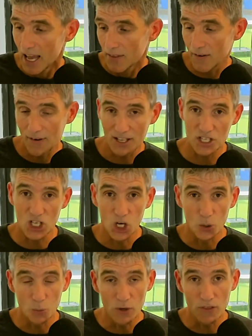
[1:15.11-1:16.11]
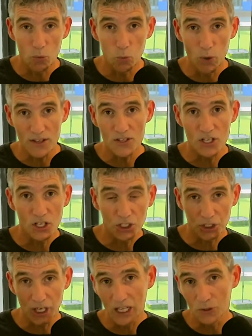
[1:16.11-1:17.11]
They've had to cope with the winter
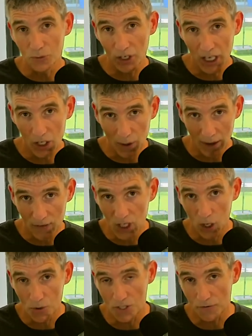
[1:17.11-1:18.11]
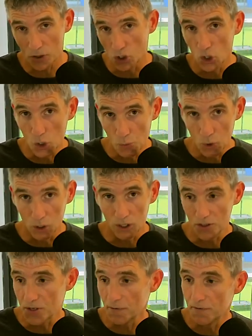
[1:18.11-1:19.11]
trail running around the coast of Cornwall
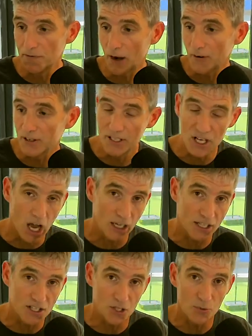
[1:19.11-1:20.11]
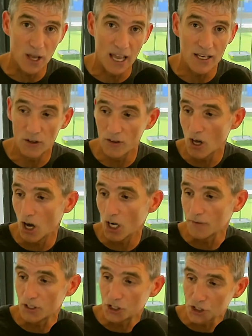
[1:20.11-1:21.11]
on some very gnarly terrain on the
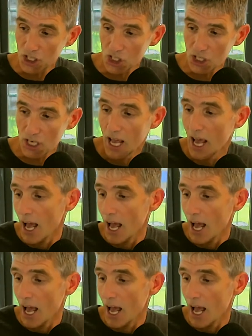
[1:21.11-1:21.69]
Arc of Attrition.